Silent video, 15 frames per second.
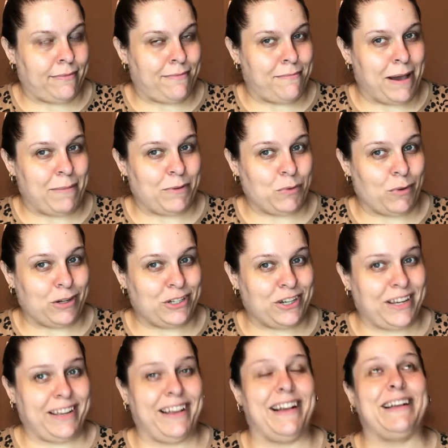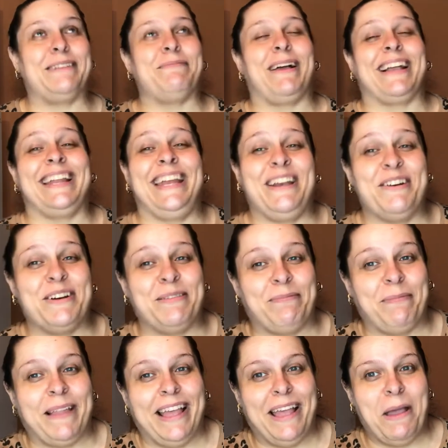Mum's watching, I can hear it.
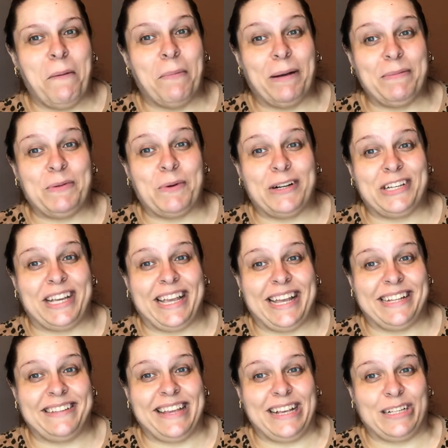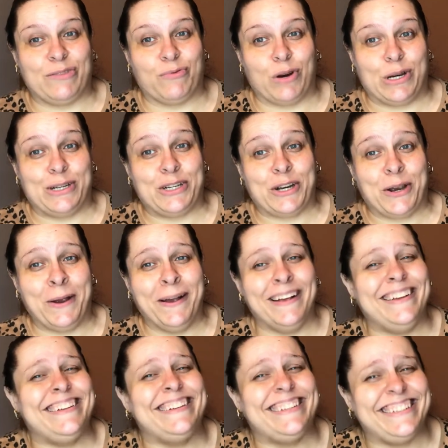Mum's watching Antiques Roadshow. And
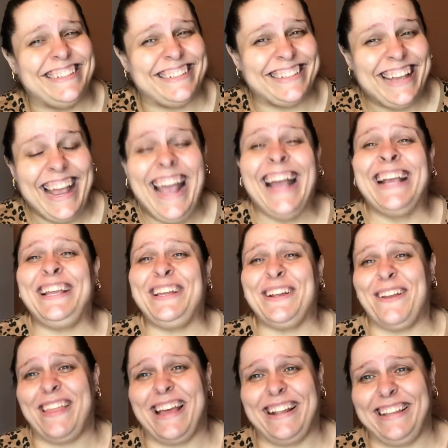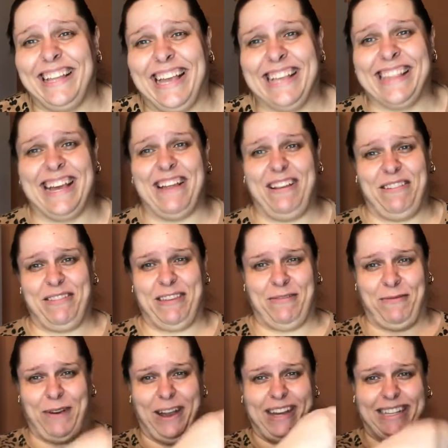you know that, like that the
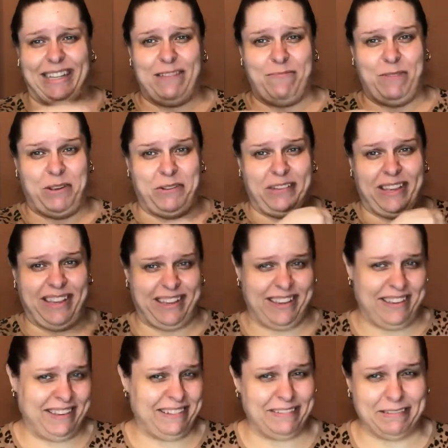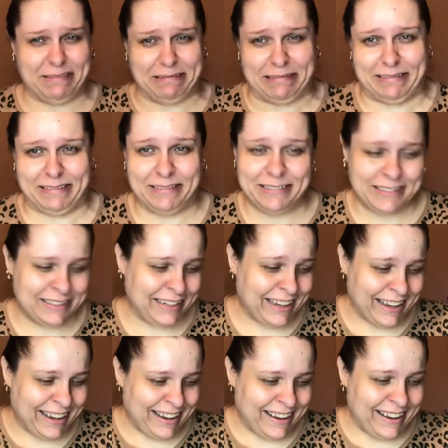violin music? But
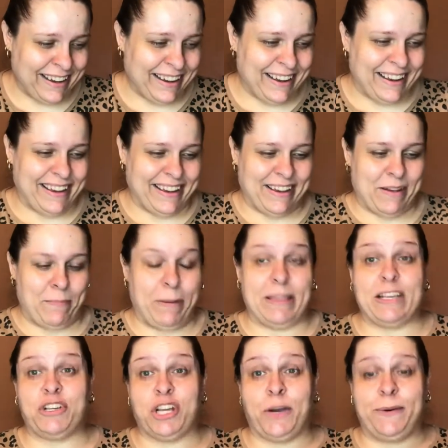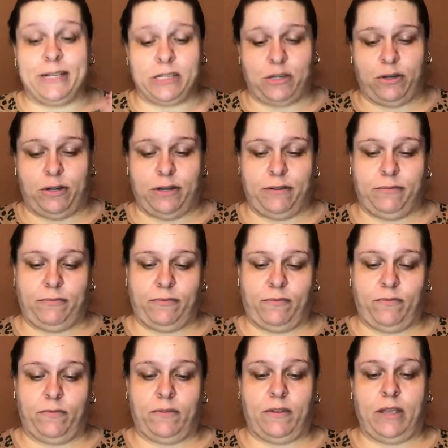the show is good.
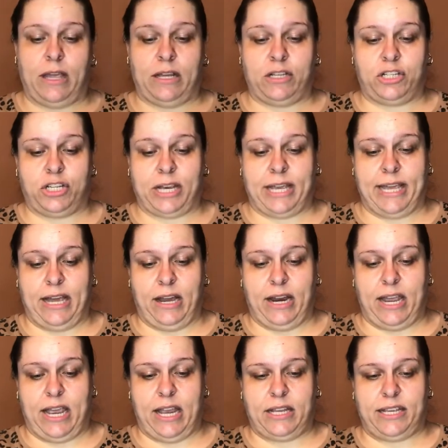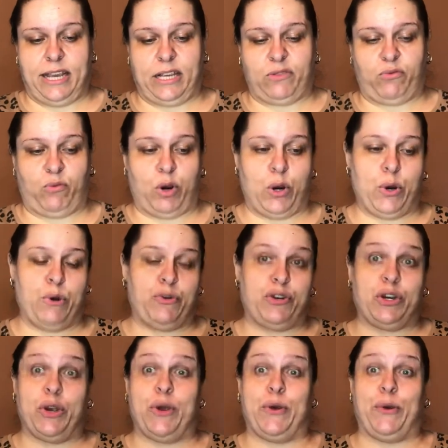Check out Antiques
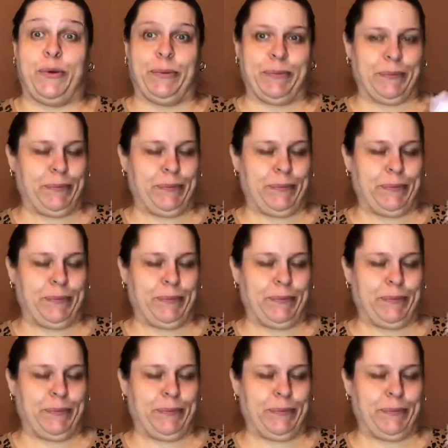Roadshow.